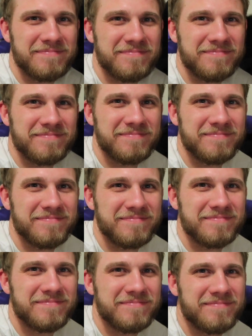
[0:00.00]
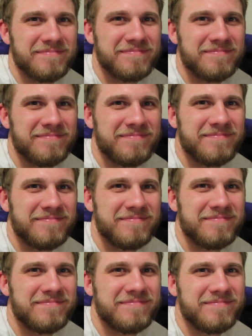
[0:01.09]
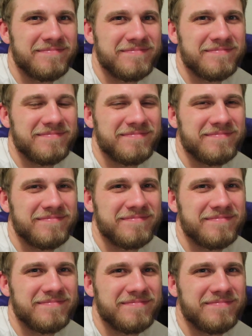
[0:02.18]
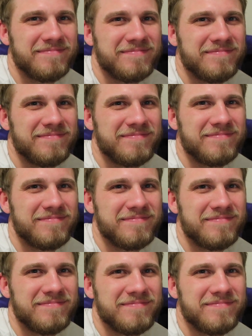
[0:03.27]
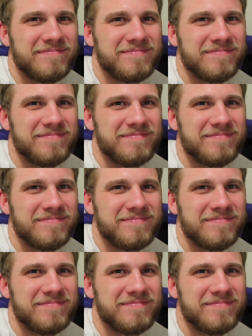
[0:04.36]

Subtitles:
(silent)